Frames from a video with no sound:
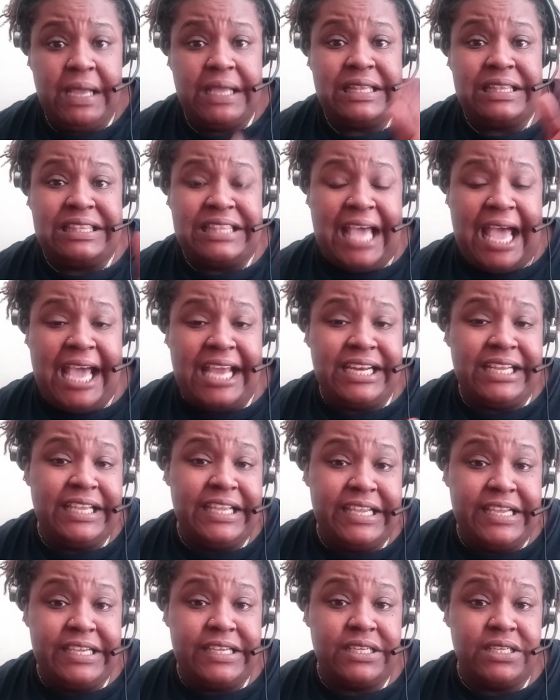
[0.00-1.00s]
that
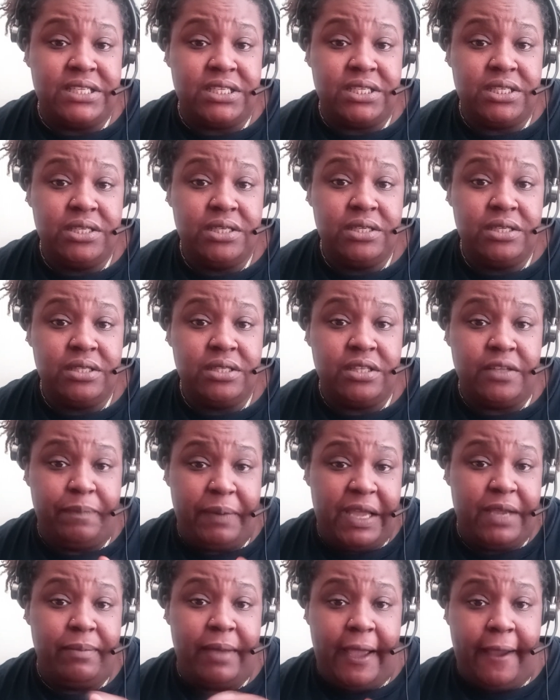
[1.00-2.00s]
is the
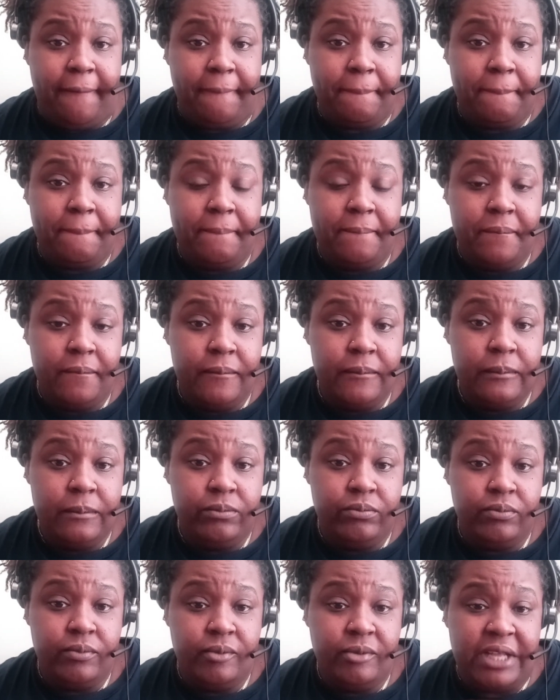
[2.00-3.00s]
payback.
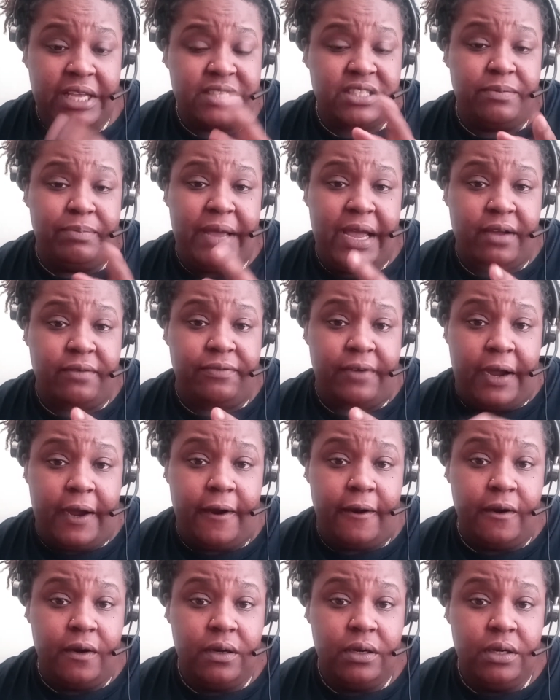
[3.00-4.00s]
That's the backfire.
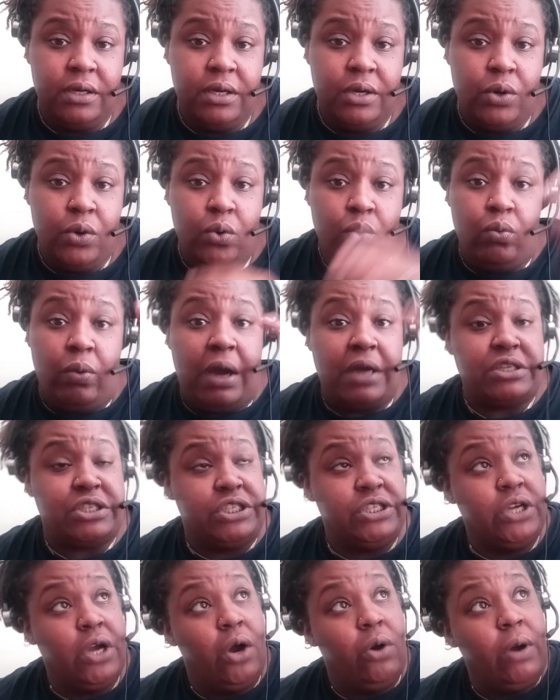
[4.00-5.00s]
While she
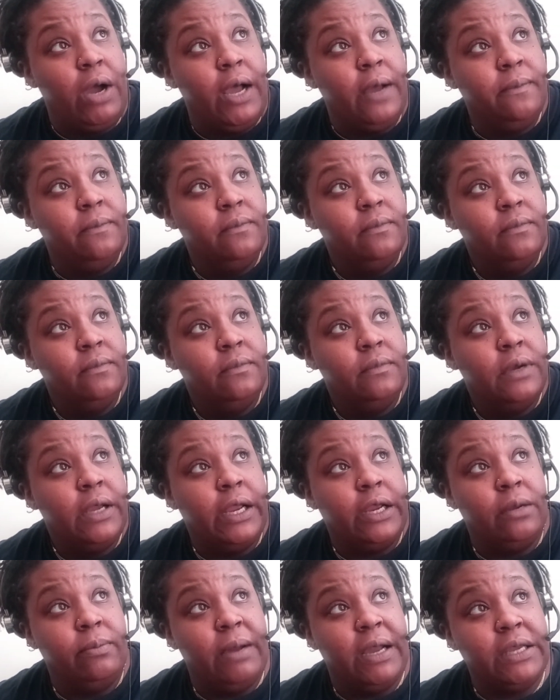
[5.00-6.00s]
go up,
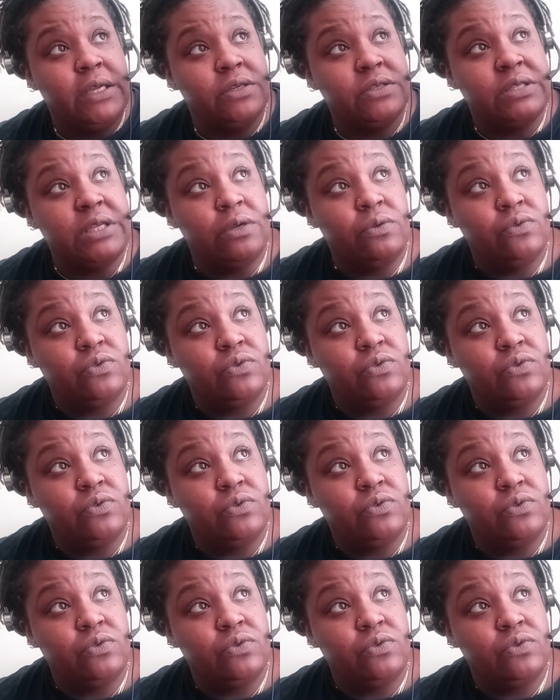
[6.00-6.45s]
Everybody else else